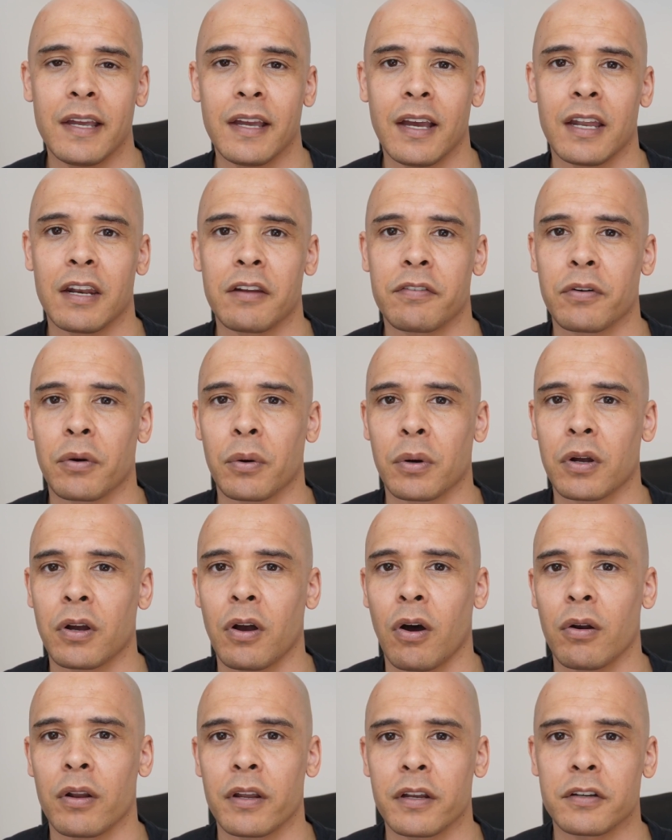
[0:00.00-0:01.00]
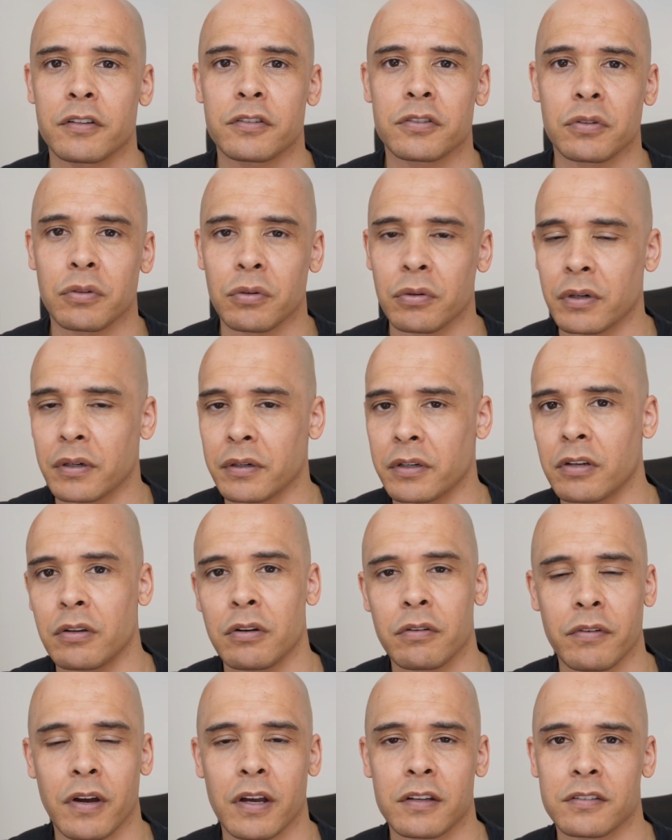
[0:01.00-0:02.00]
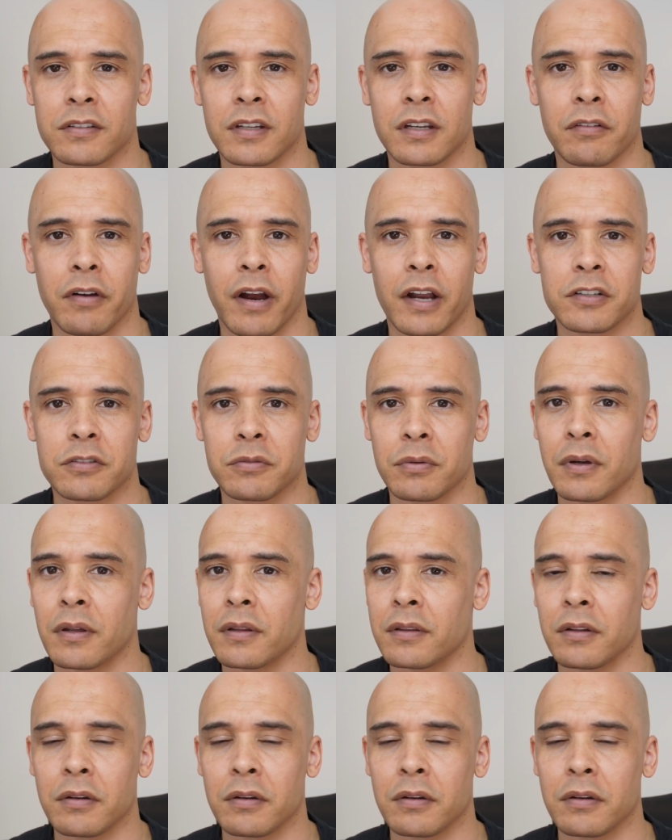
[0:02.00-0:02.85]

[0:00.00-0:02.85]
And if you're a college or a university graduate,